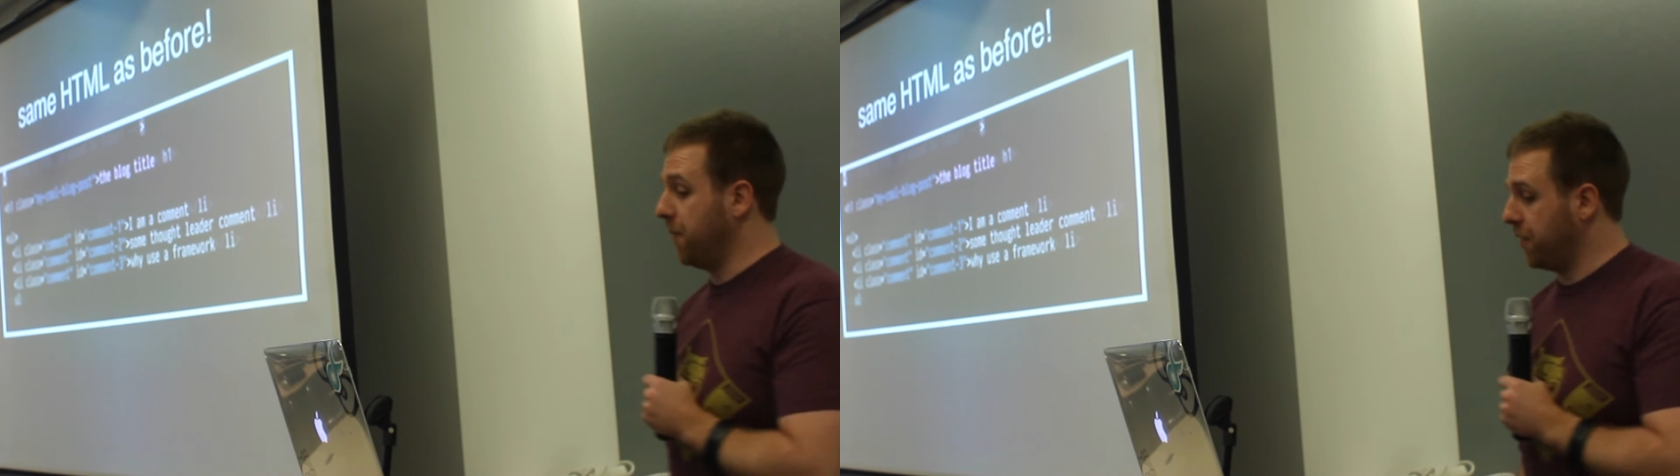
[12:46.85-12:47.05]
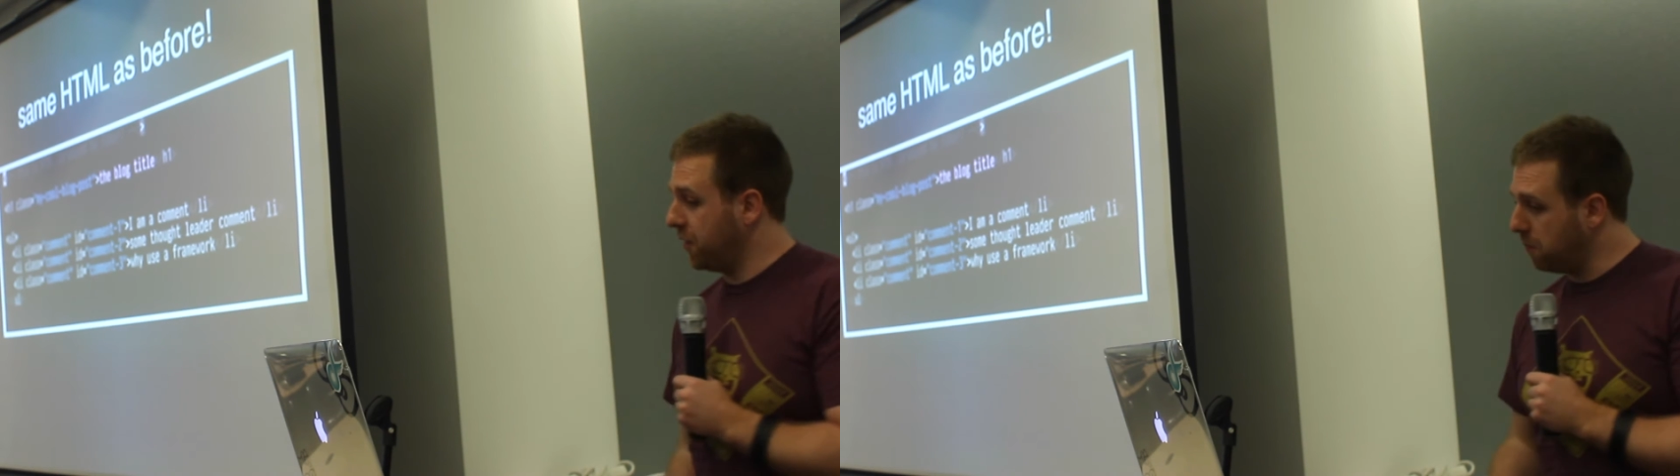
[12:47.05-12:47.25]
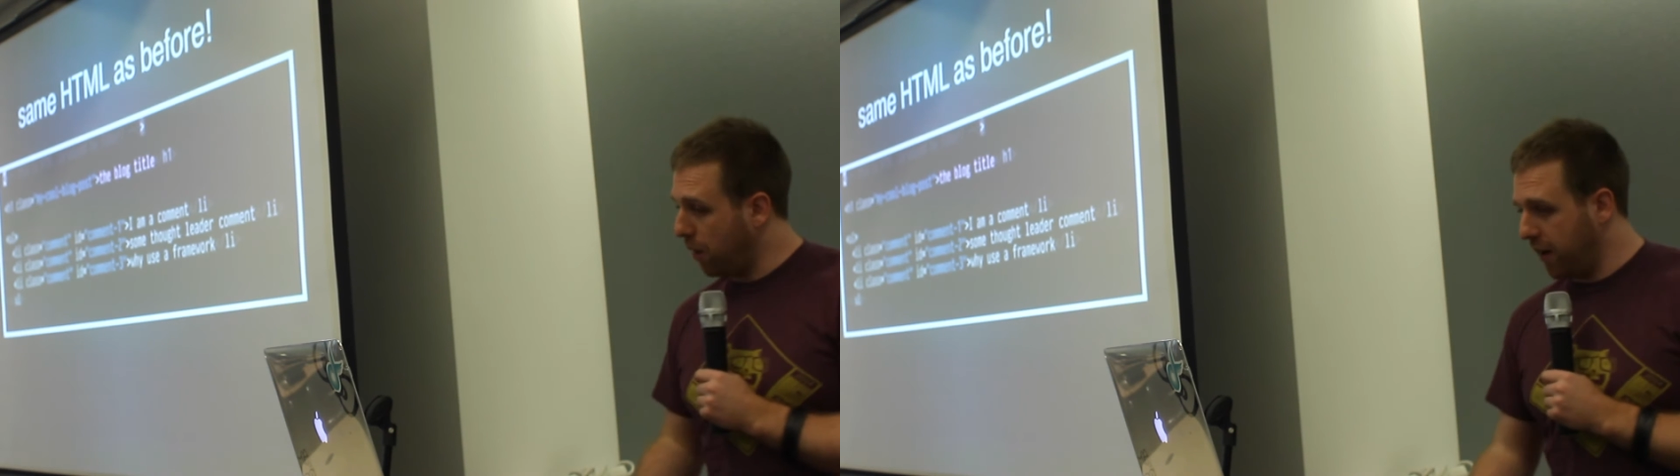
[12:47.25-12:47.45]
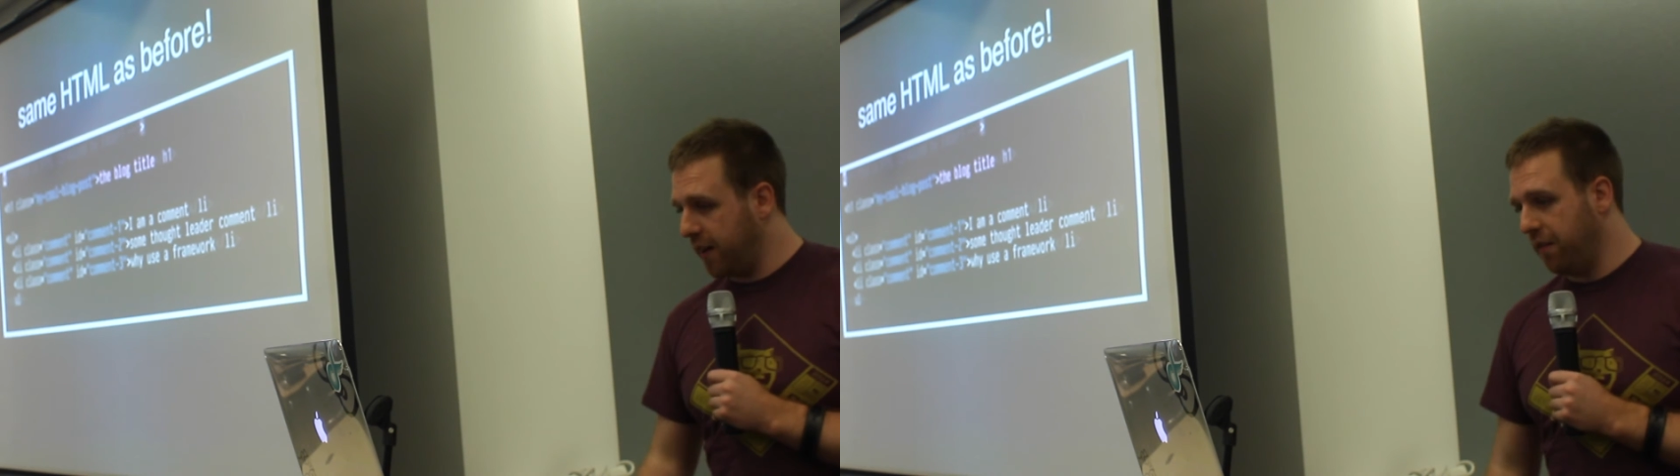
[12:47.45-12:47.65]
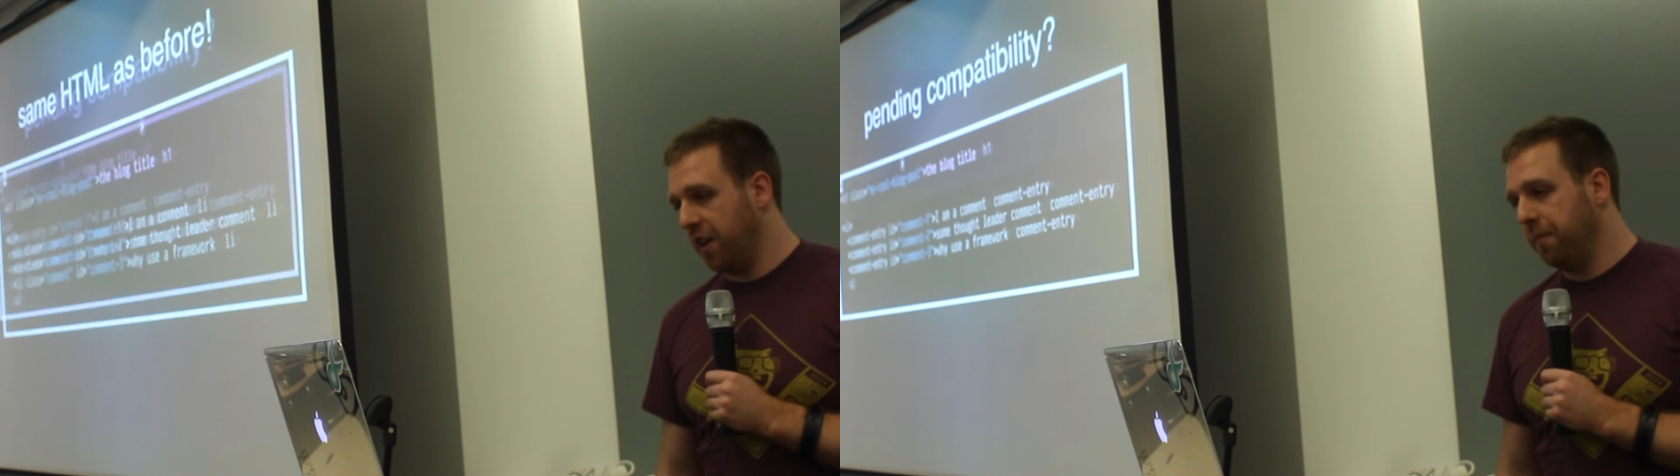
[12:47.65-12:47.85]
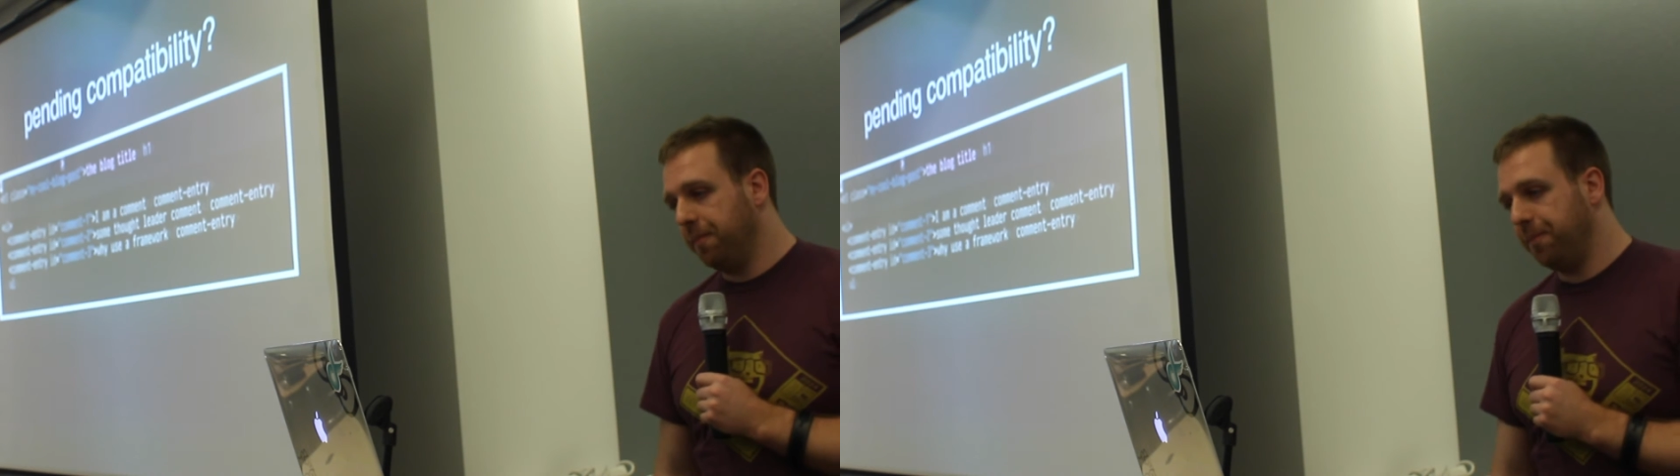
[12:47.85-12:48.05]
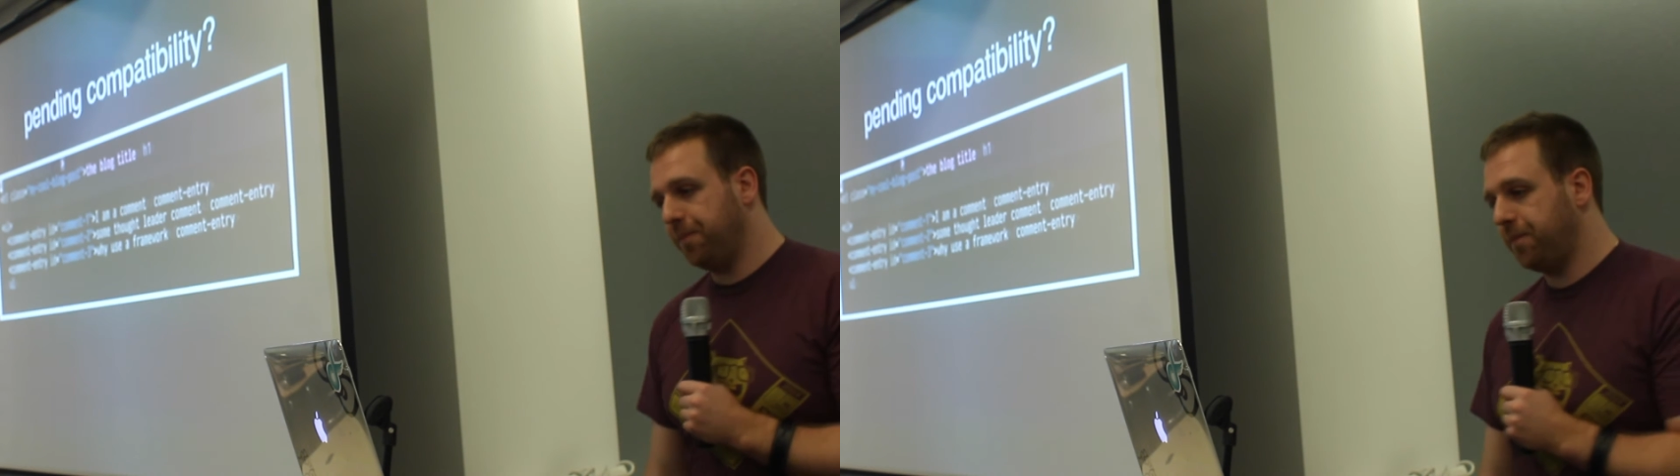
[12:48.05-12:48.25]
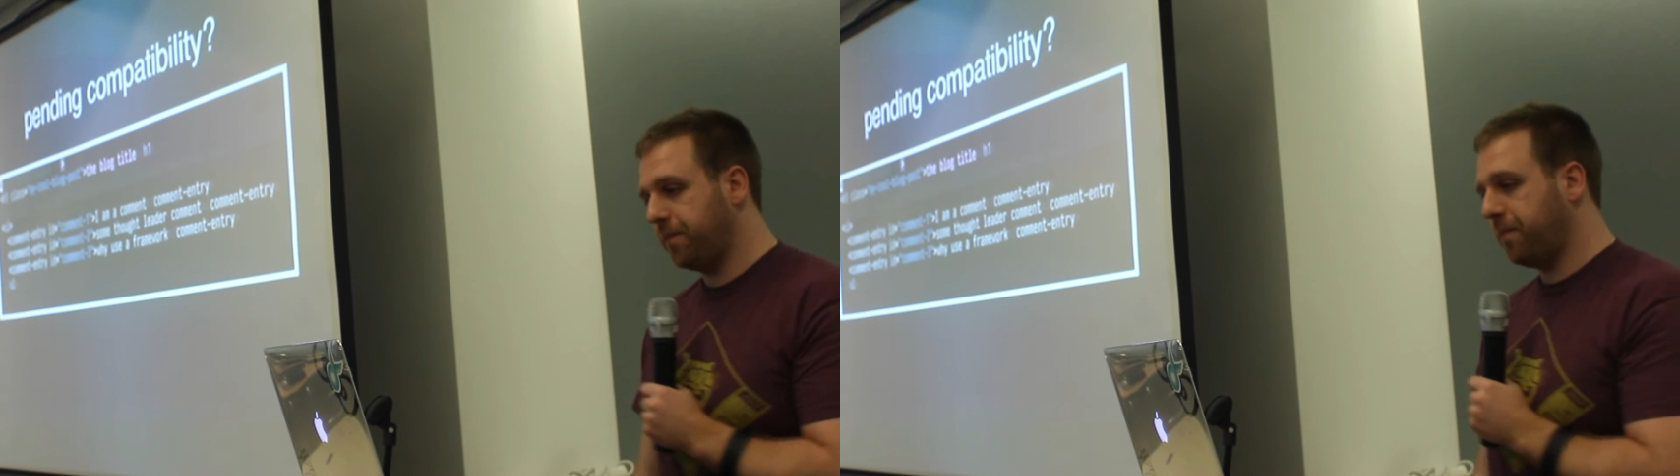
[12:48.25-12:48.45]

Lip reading: work. This is productivity.